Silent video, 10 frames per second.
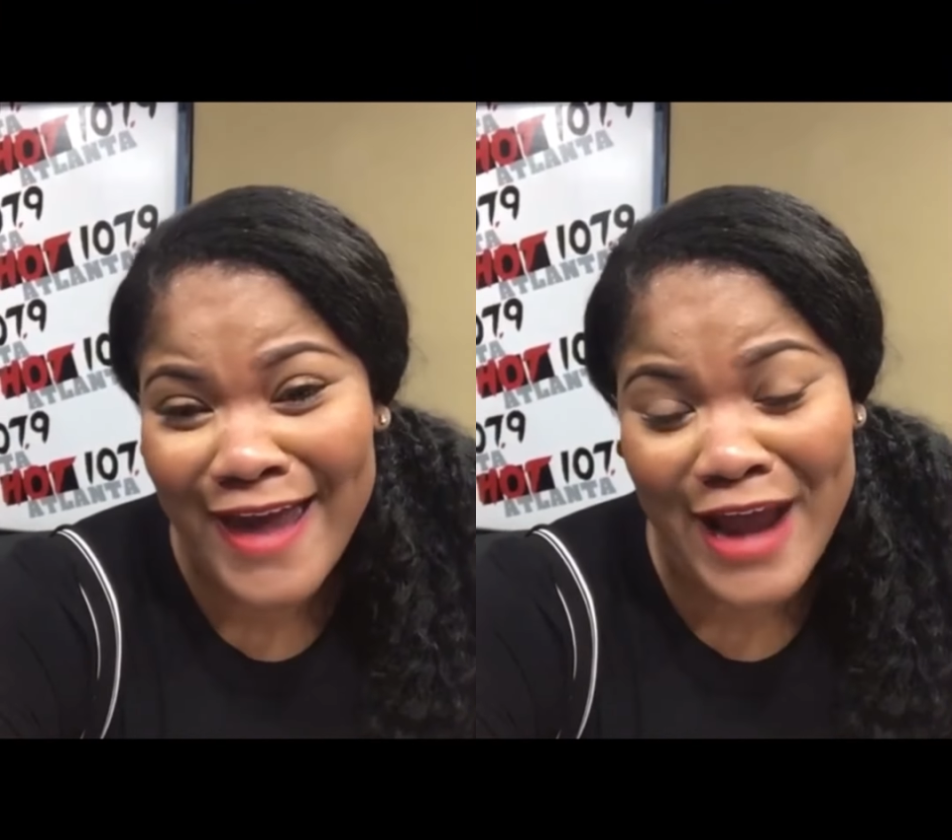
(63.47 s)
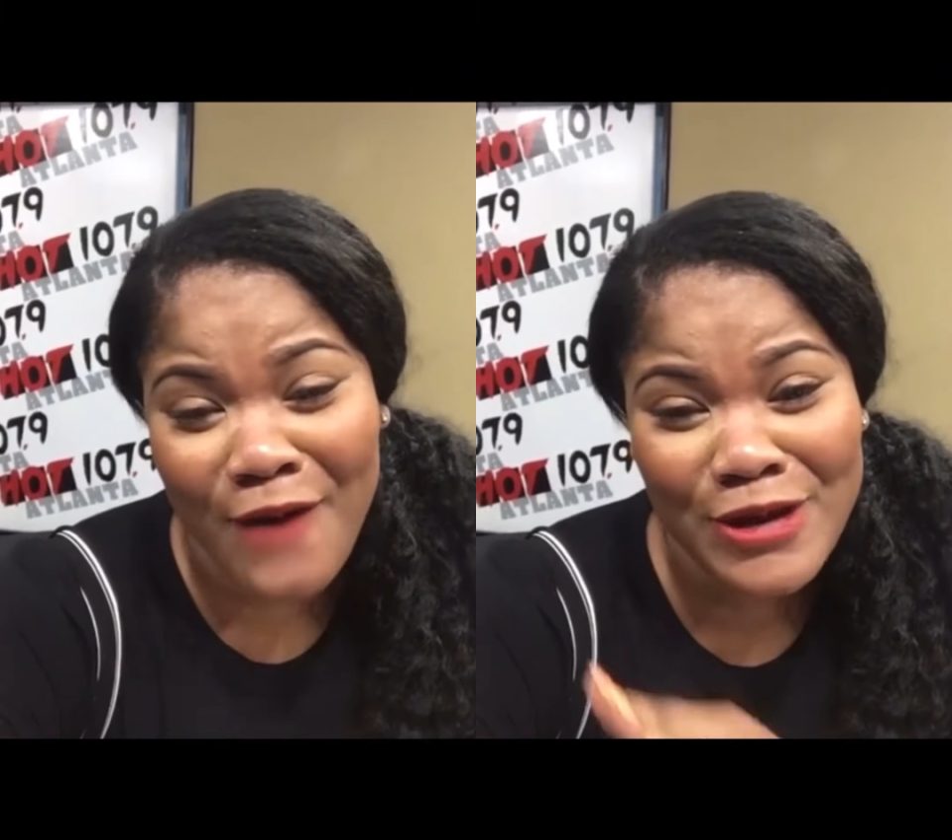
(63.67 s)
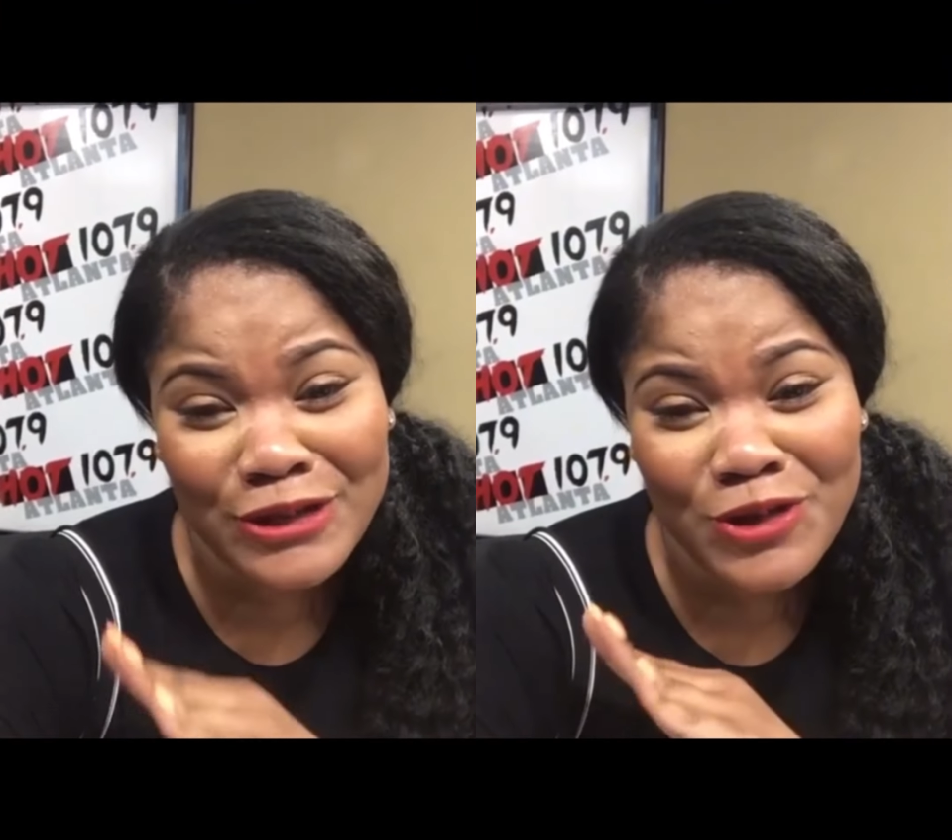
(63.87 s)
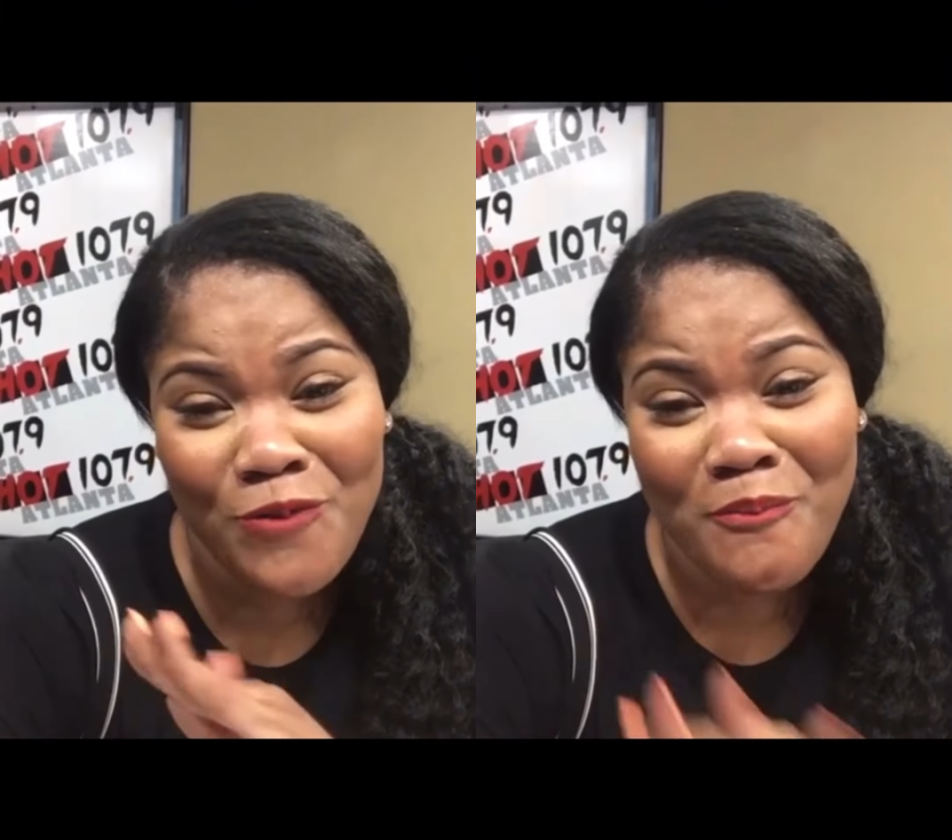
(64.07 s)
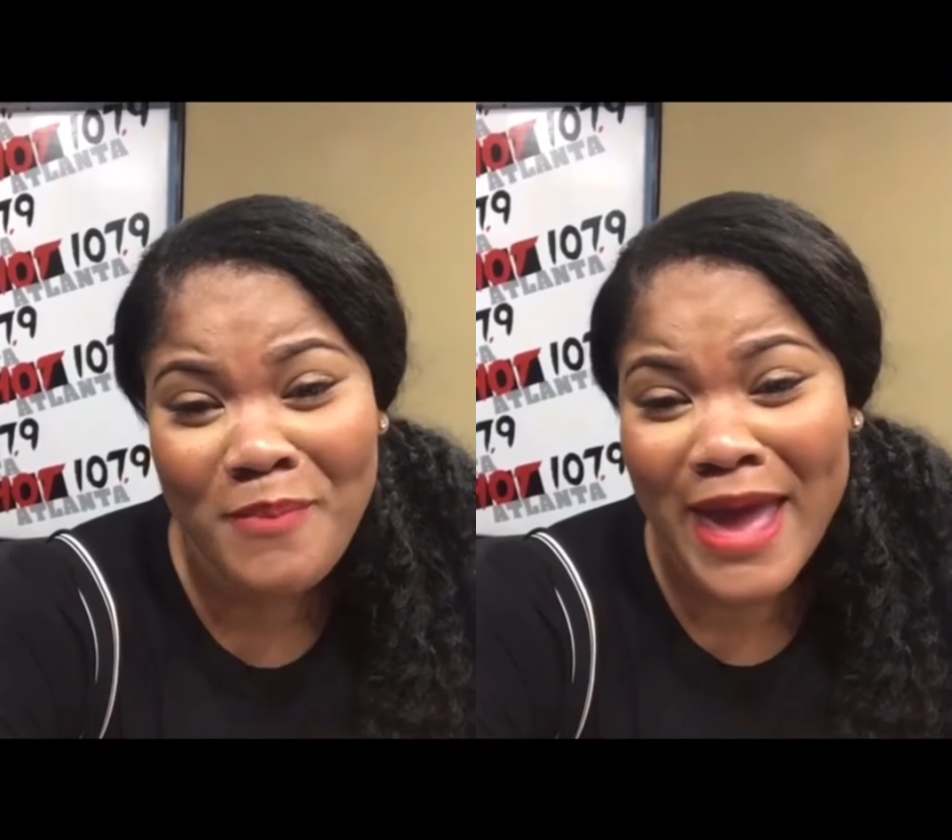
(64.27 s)
and I wish you
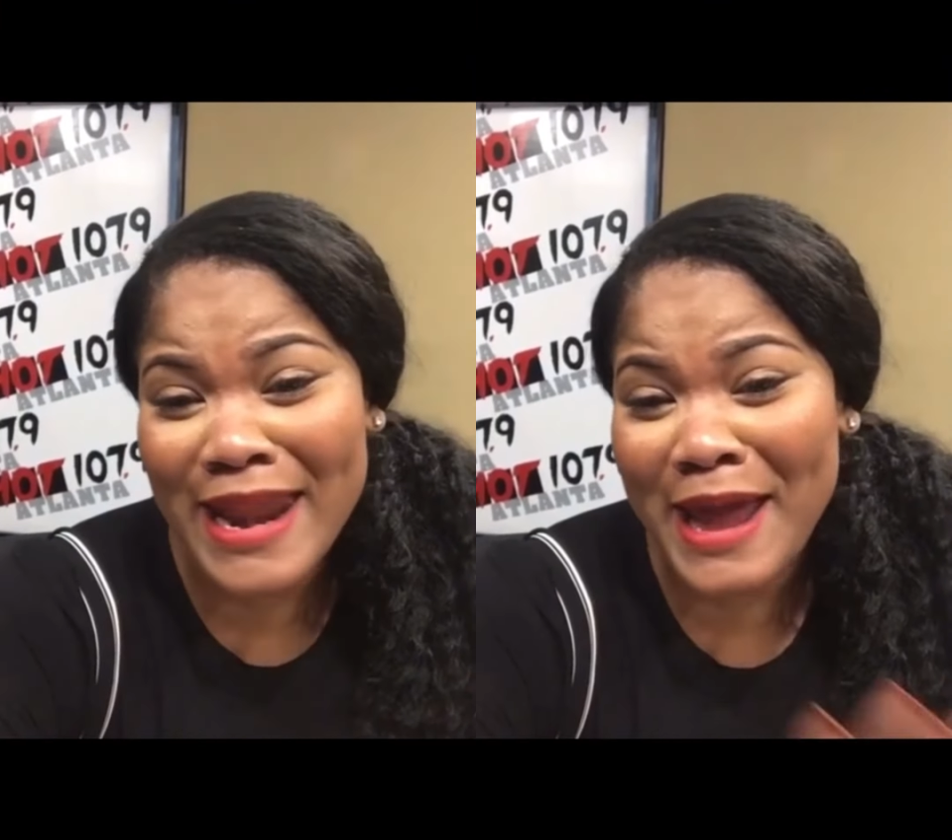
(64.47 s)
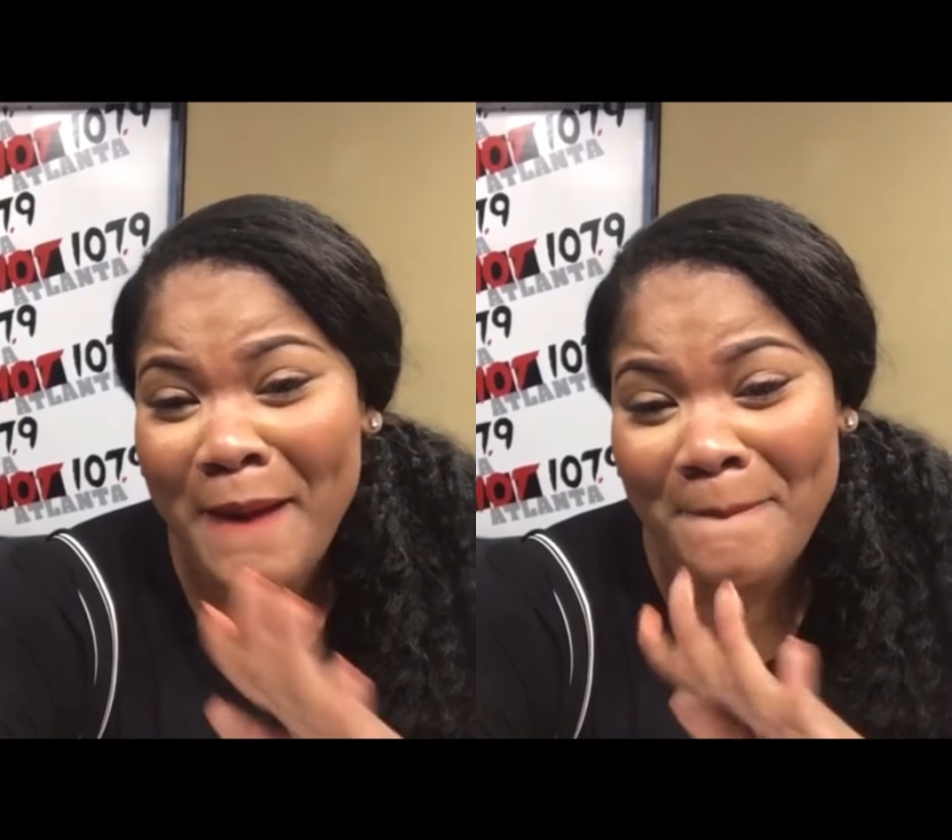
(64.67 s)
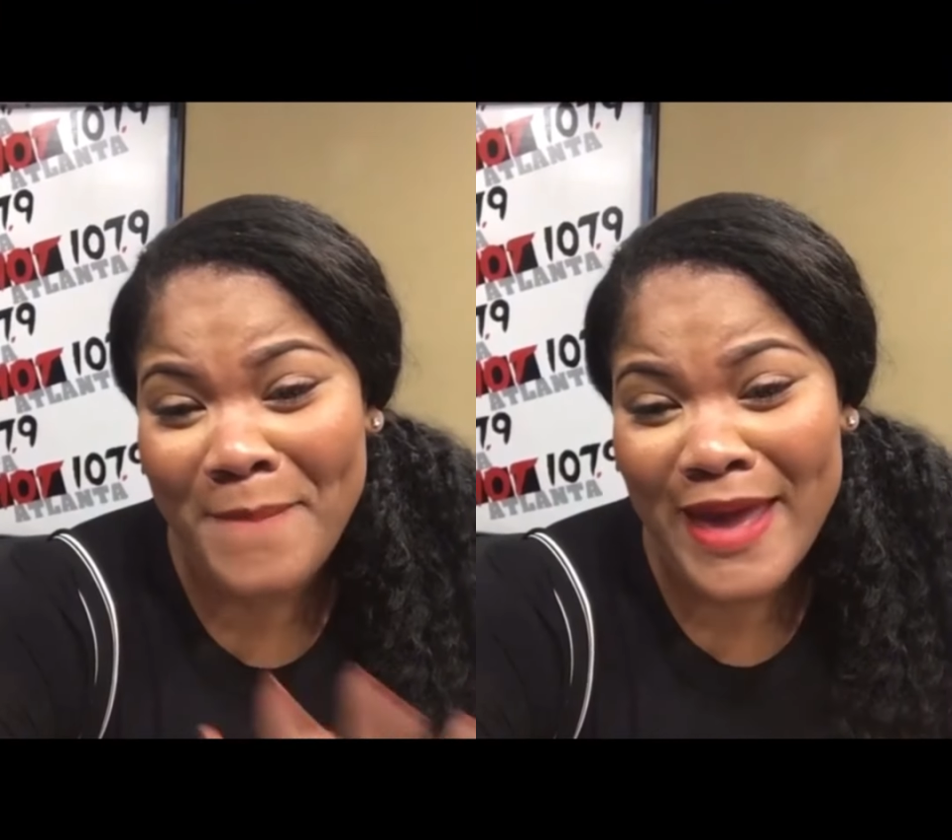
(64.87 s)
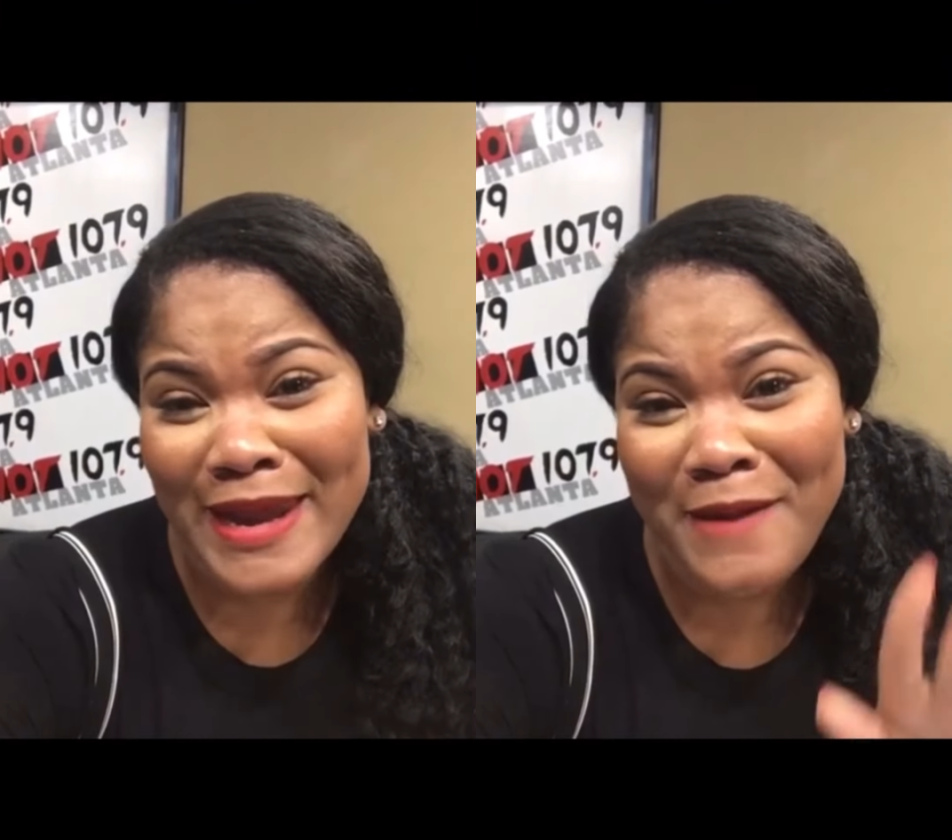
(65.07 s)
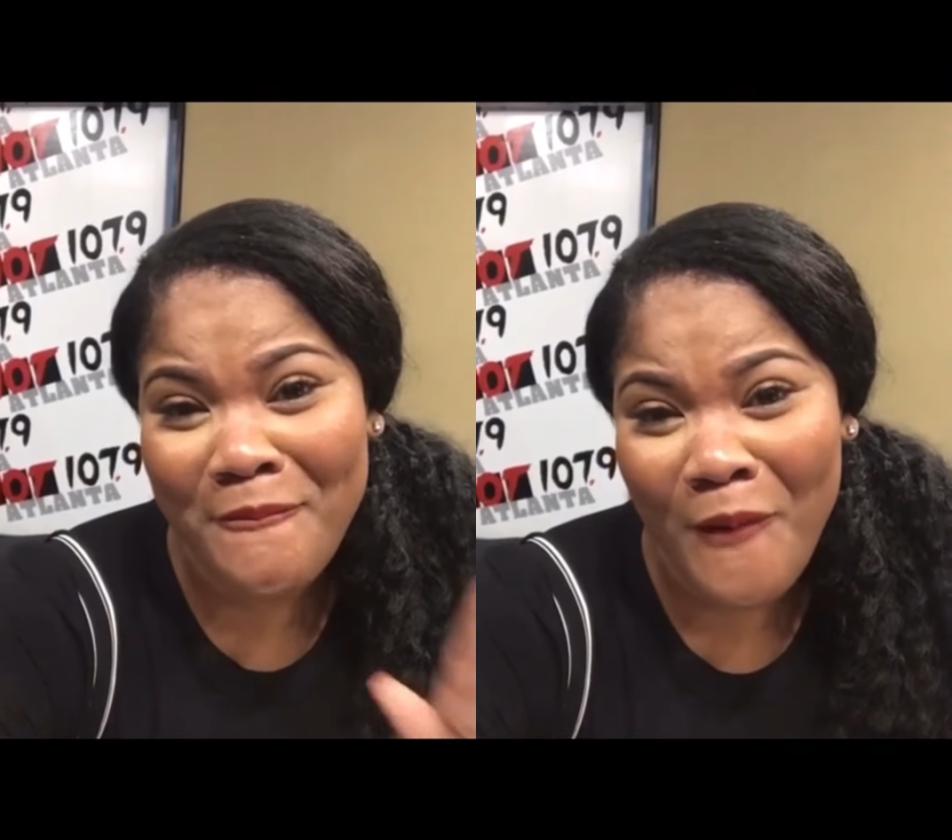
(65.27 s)
many,
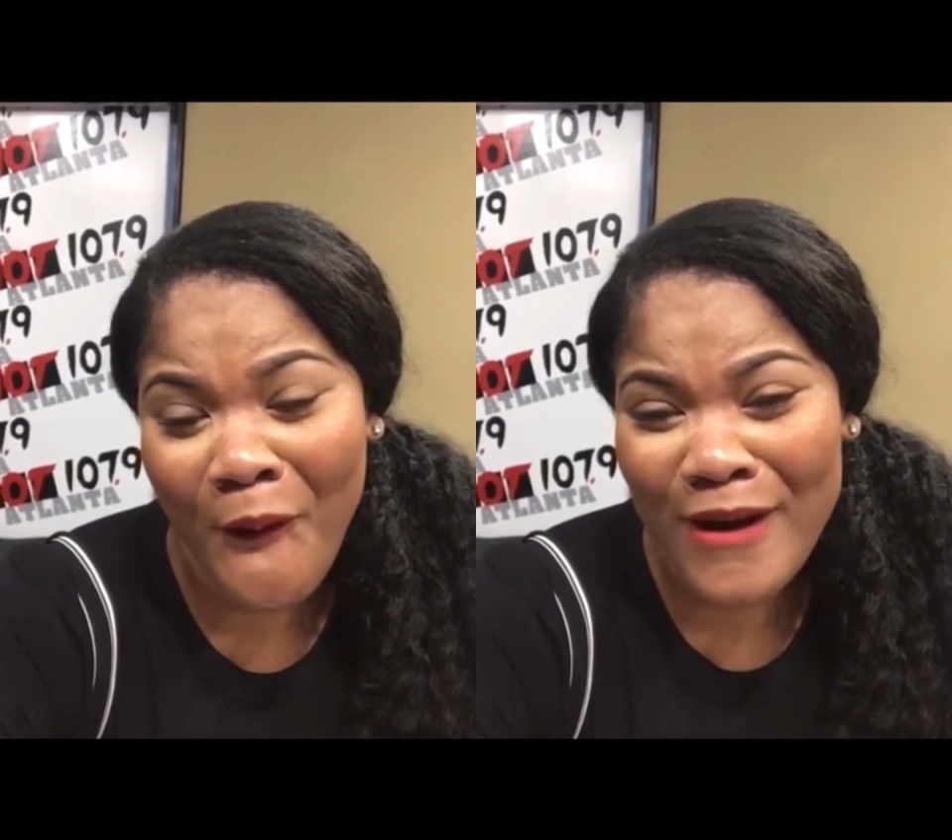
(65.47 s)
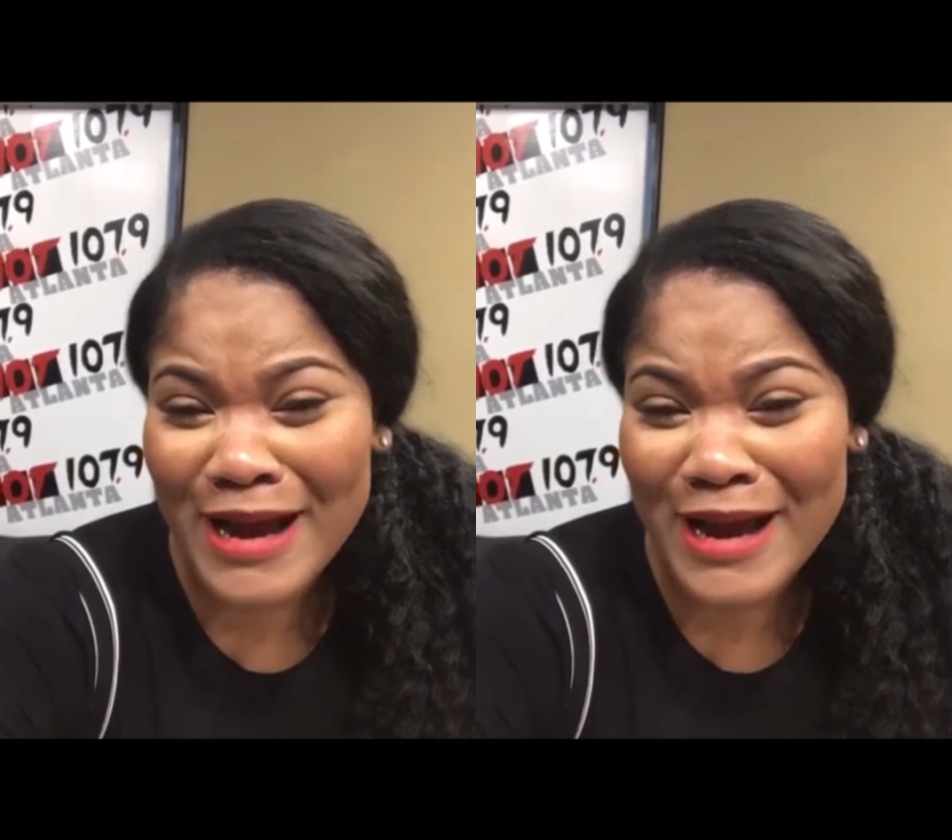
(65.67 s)
many more.